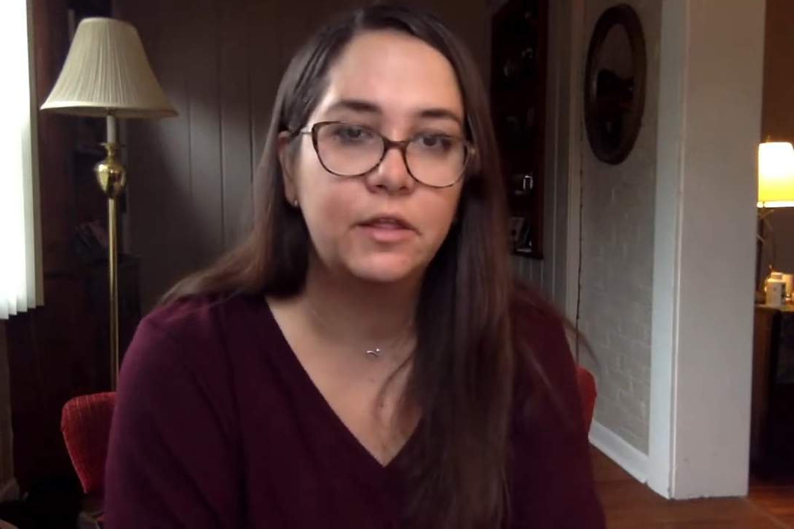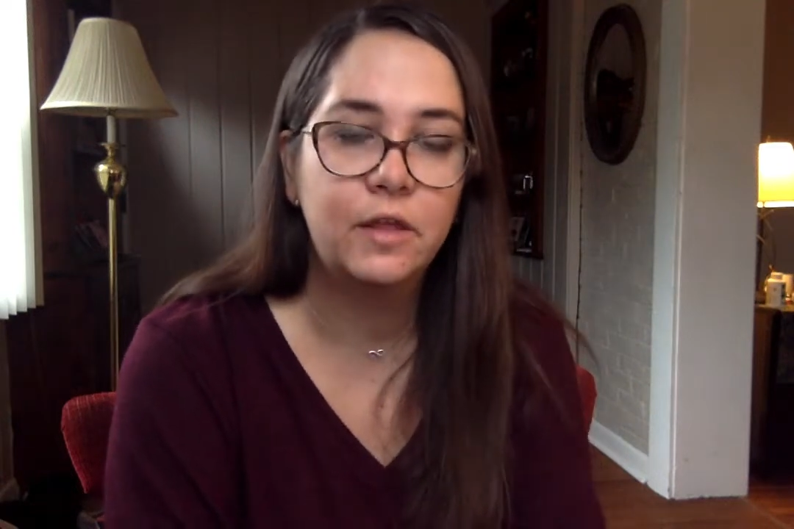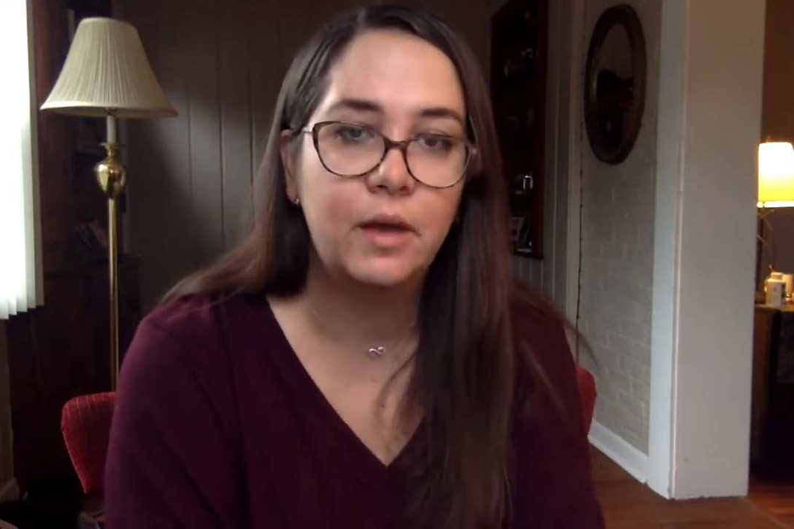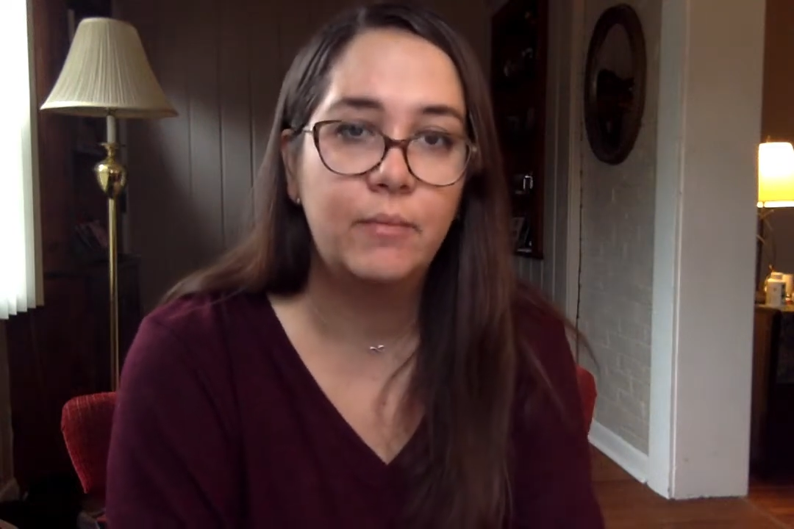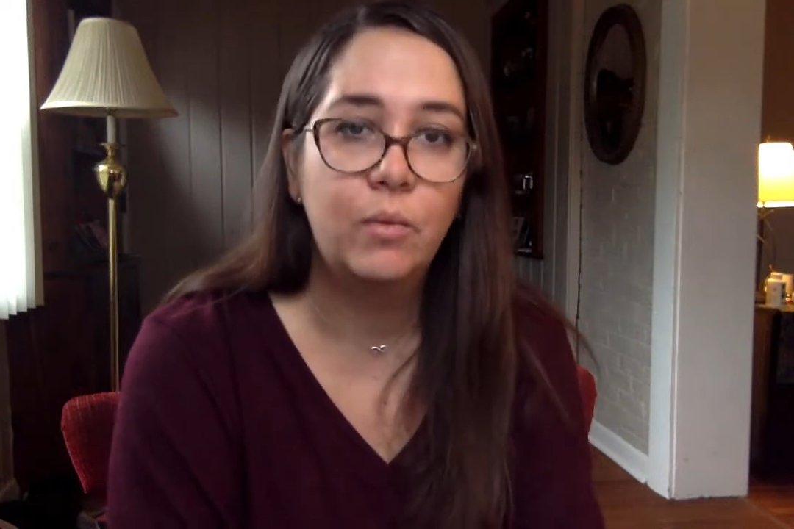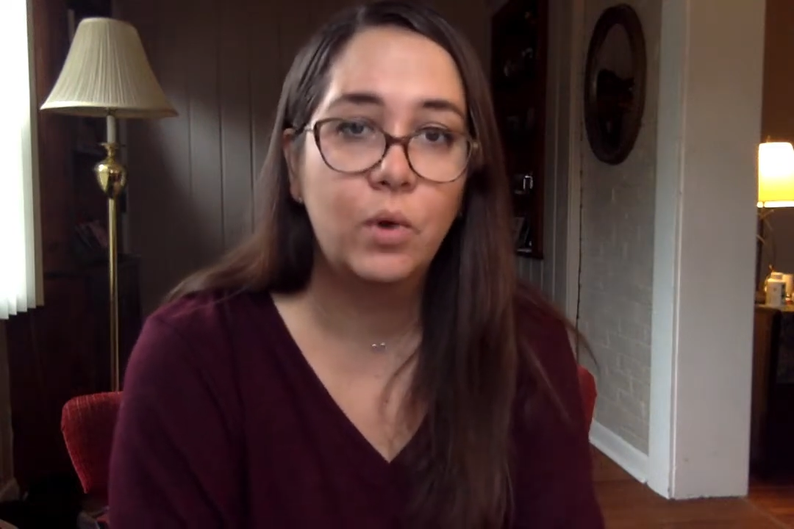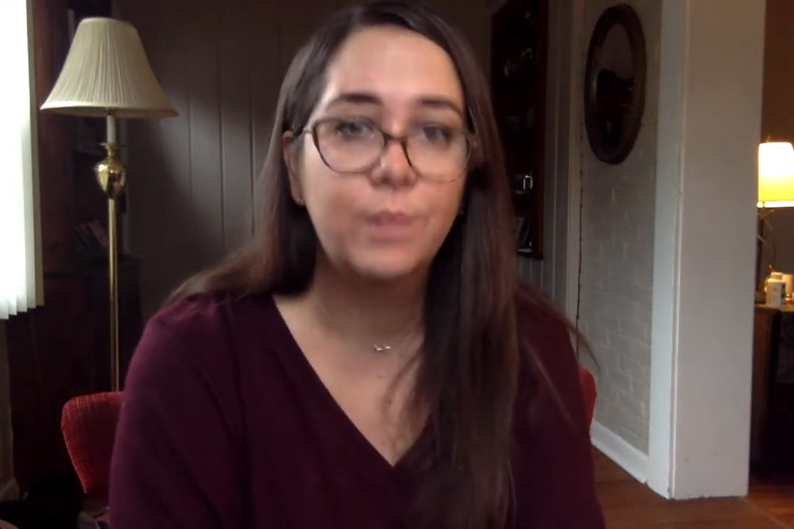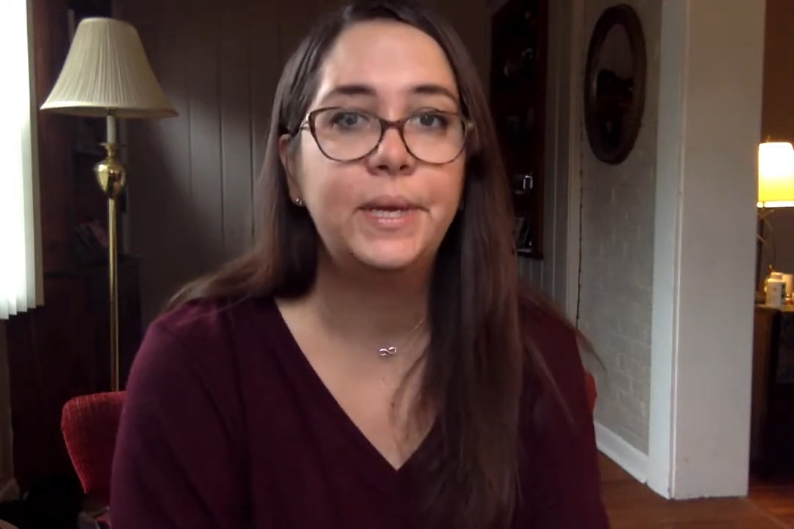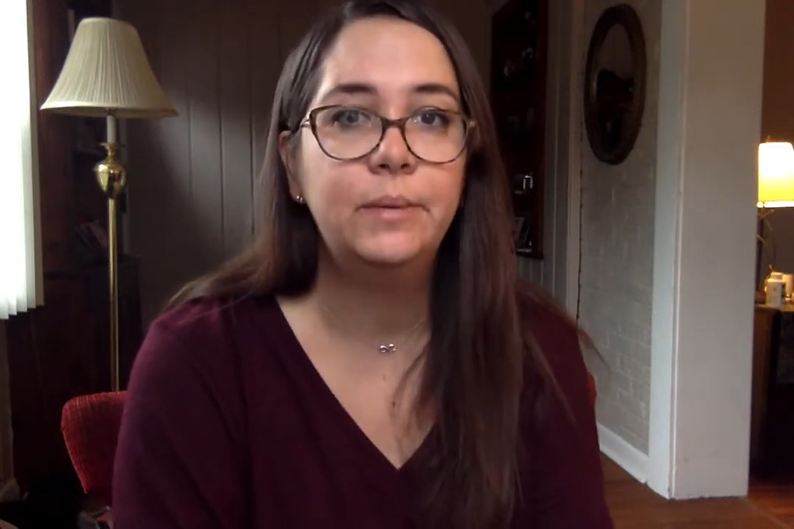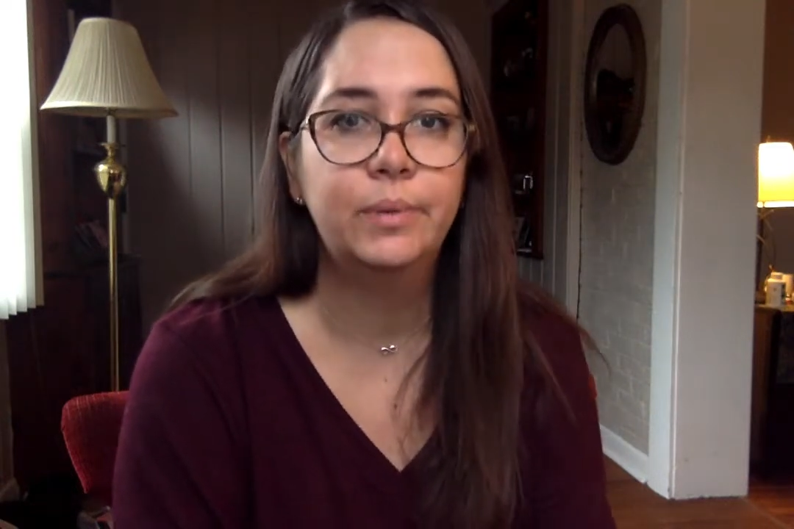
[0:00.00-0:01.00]
that more
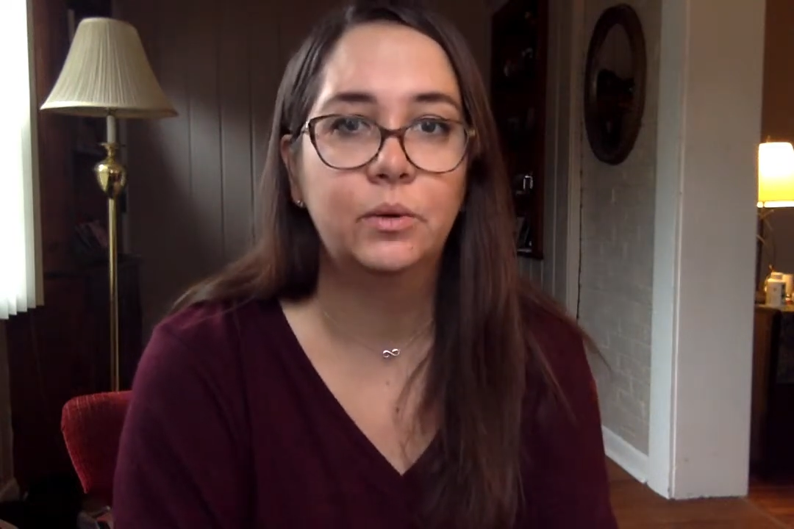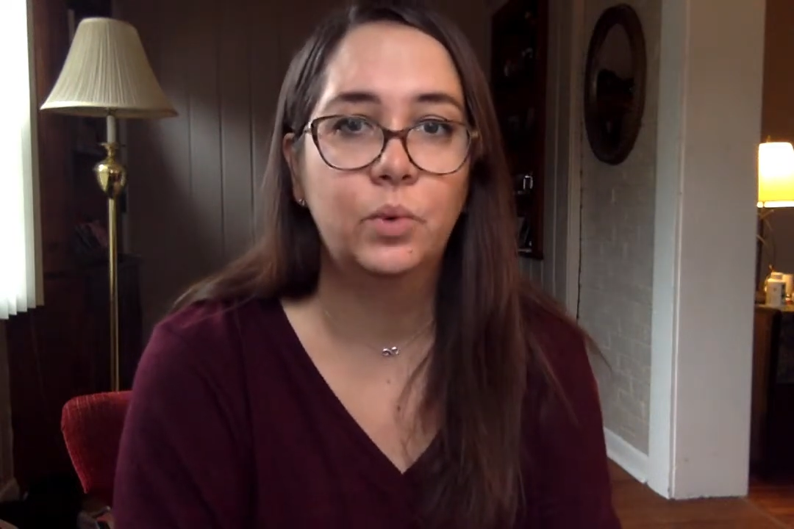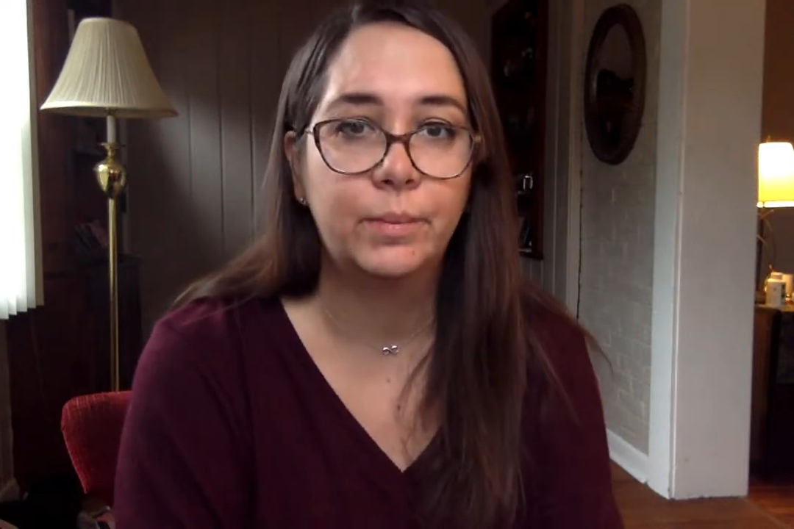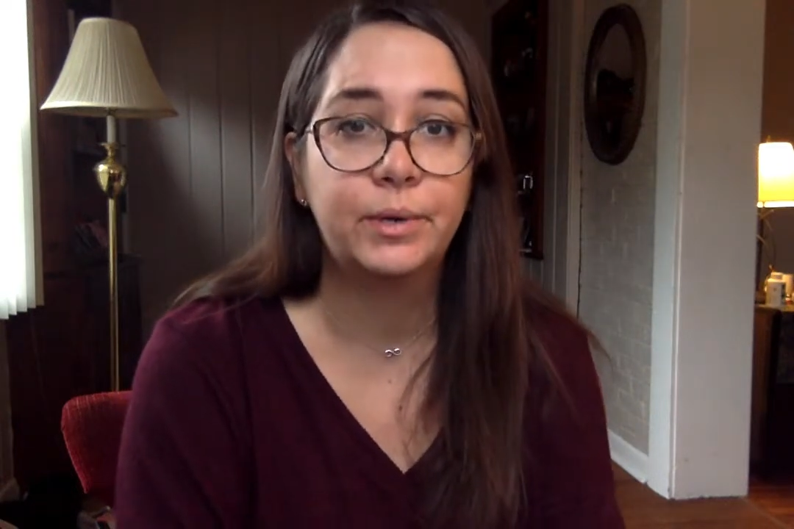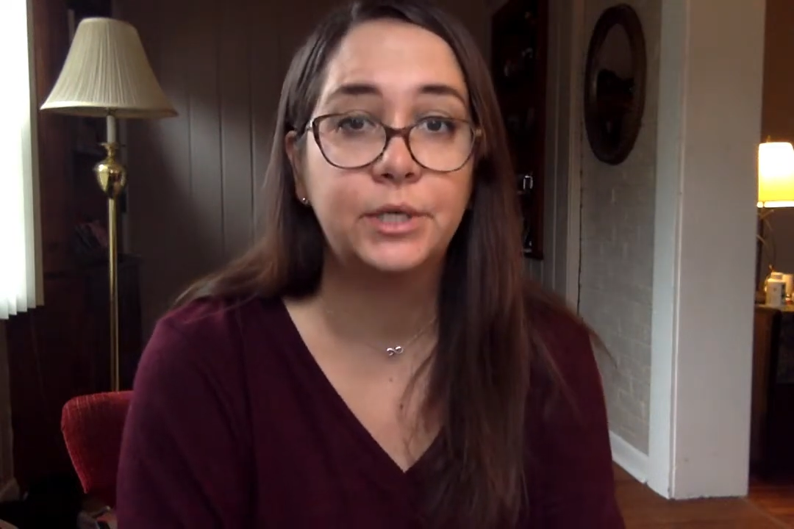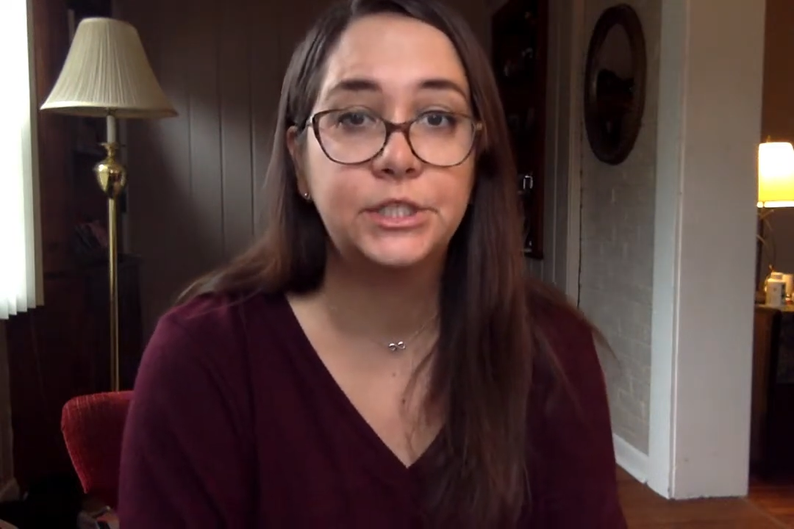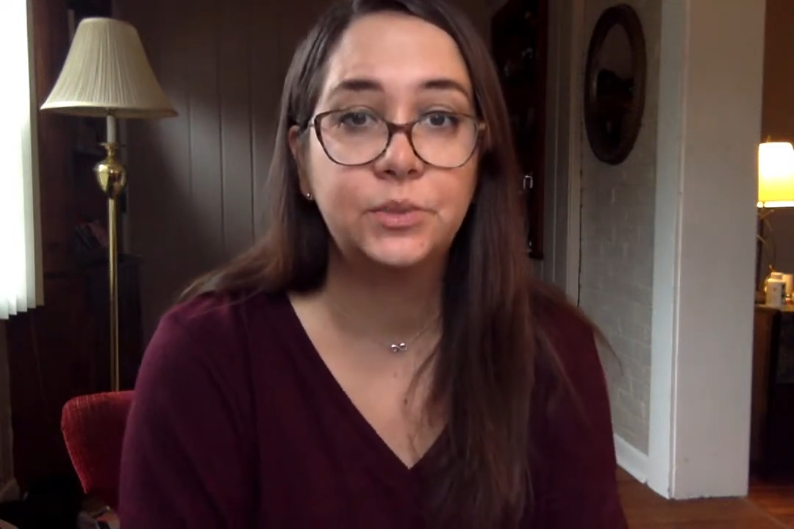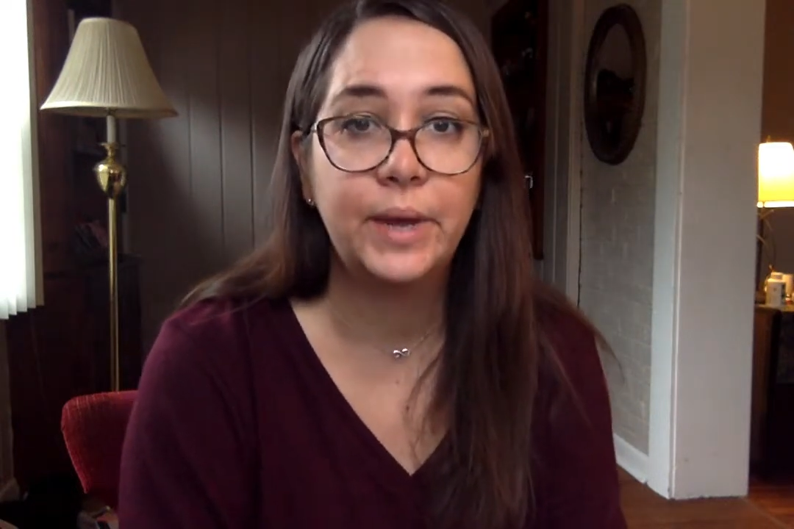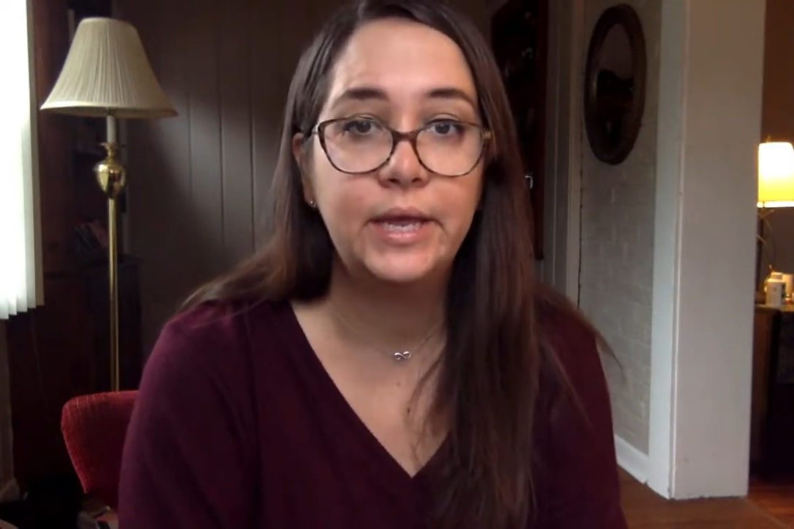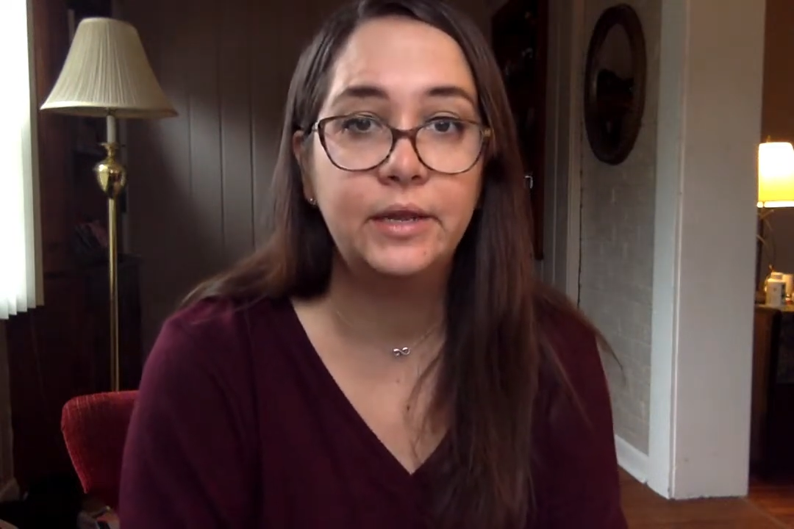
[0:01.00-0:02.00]
people were
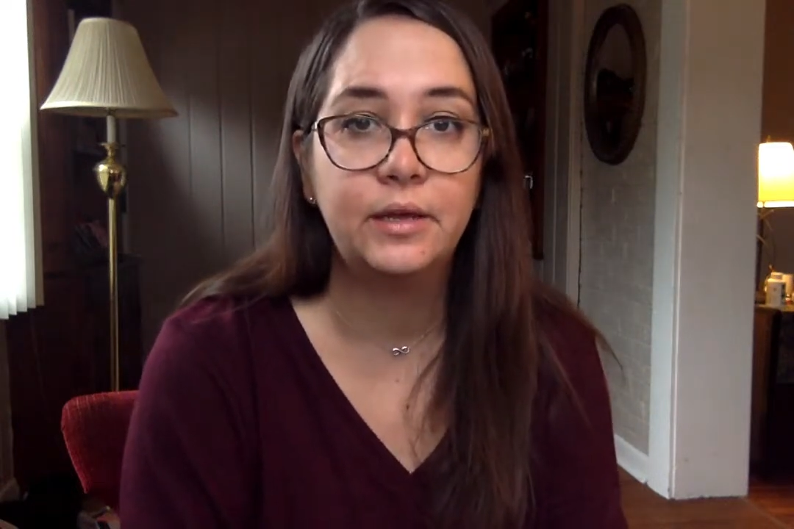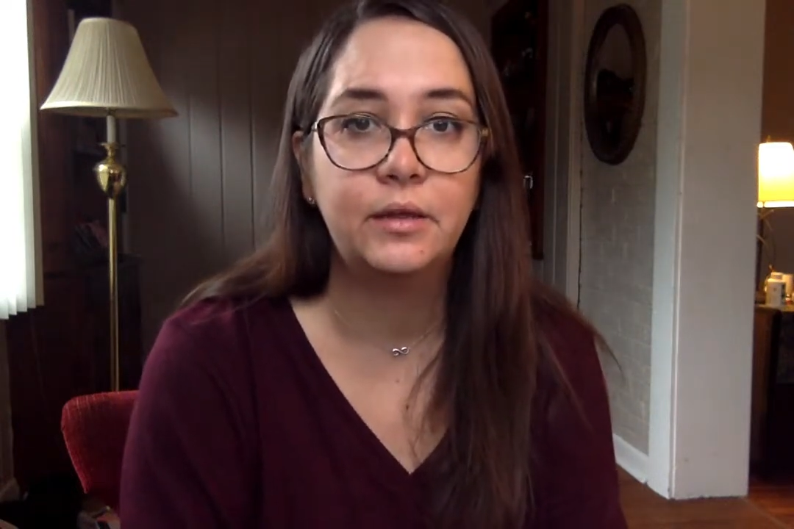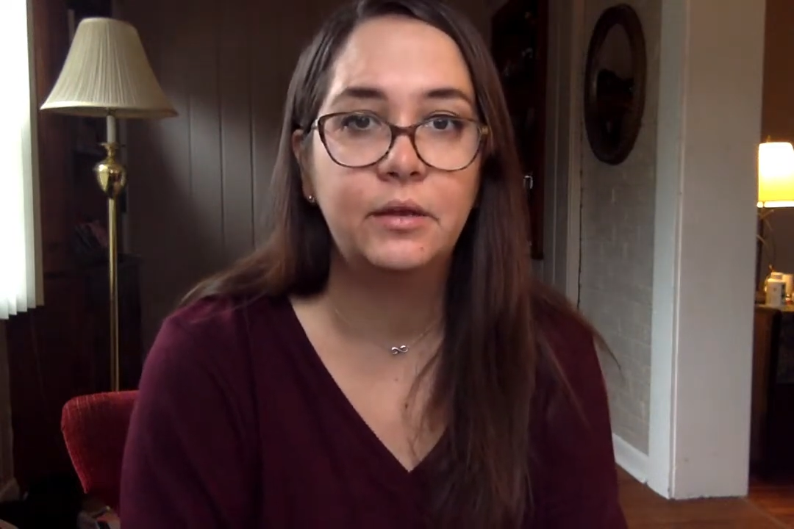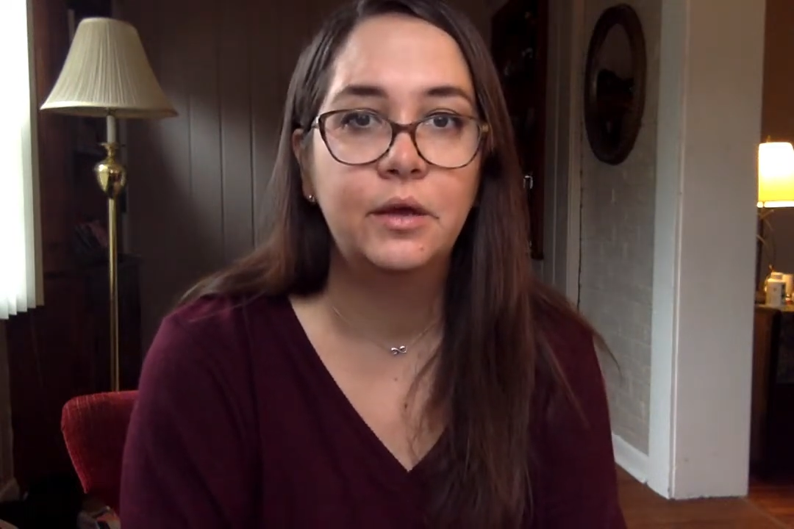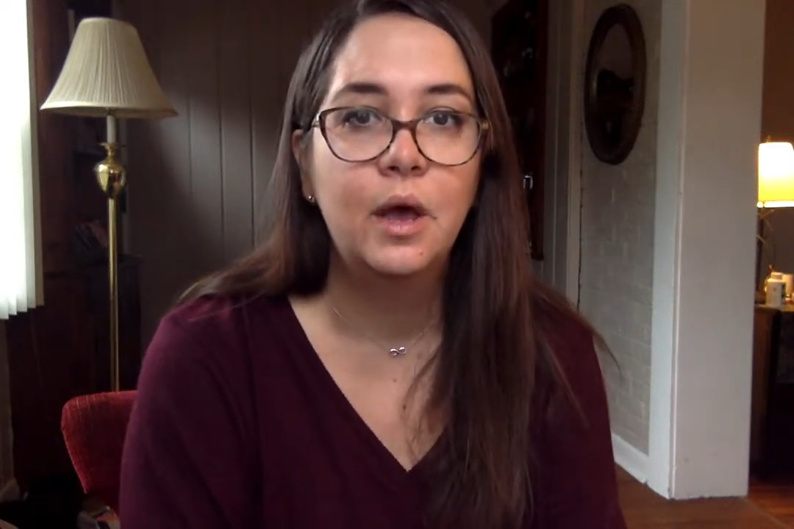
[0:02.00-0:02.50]
persuaded